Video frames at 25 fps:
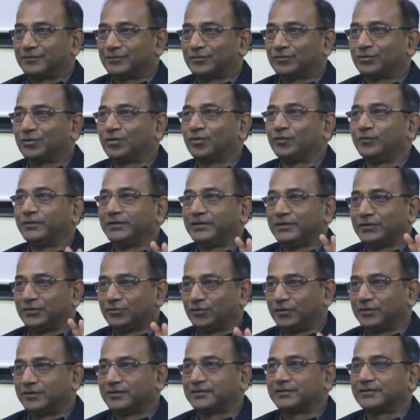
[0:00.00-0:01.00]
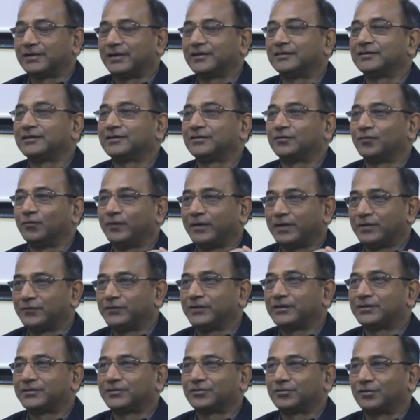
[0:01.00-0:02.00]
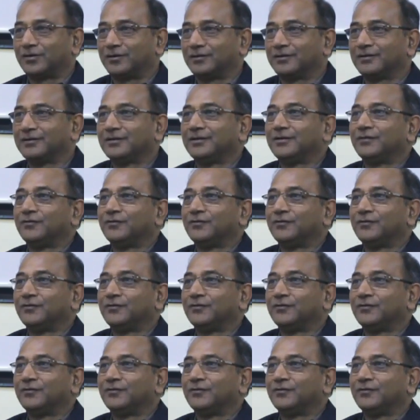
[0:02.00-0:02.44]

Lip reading: So we need to understand that where we are strong,